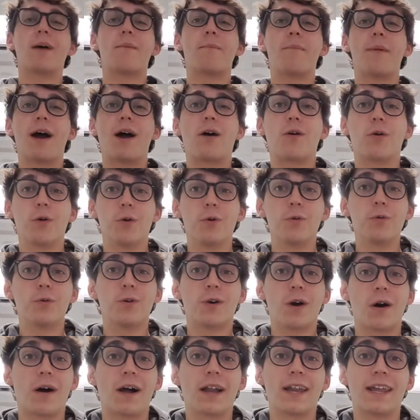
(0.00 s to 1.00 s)
about who
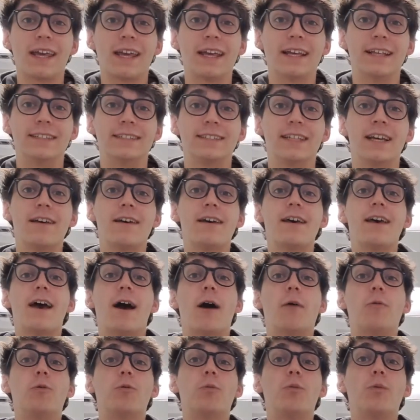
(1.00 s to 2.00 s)
God is.
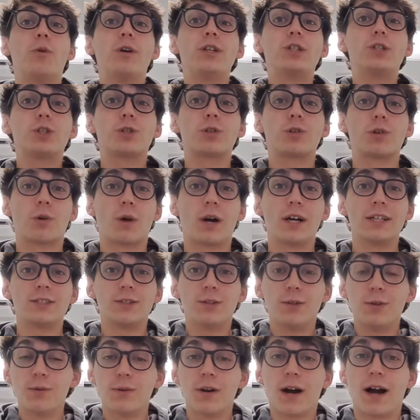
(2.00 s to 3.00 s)
And when we trust
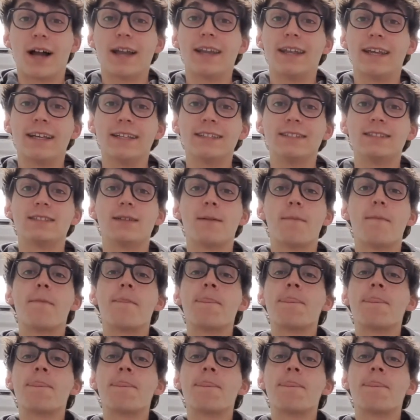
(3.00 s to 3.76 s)
who God is,